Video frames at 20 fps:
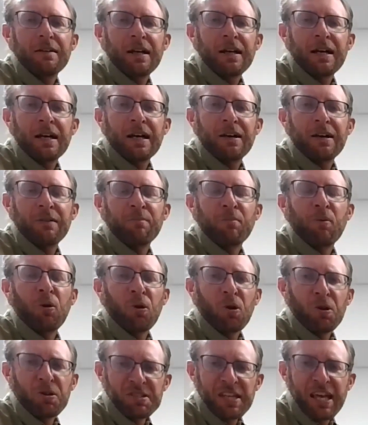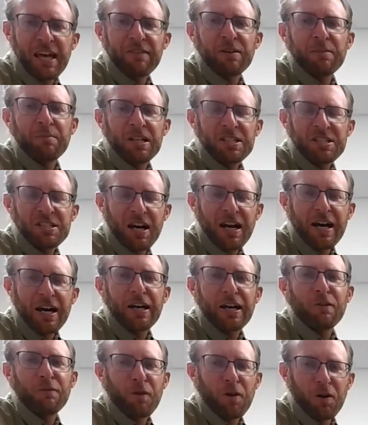bulls have a much
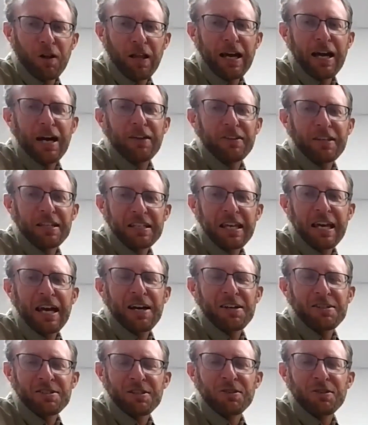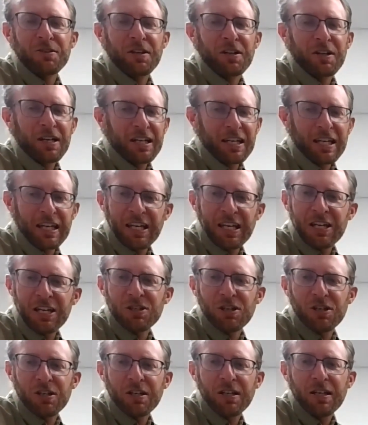higher fallout than cows do. They're going to get
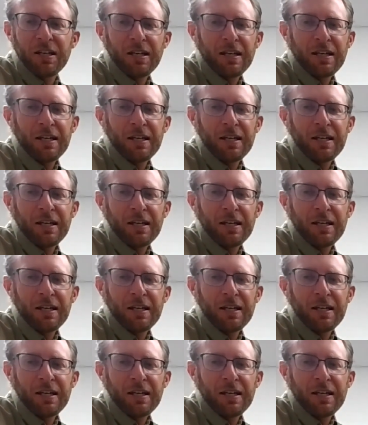injured.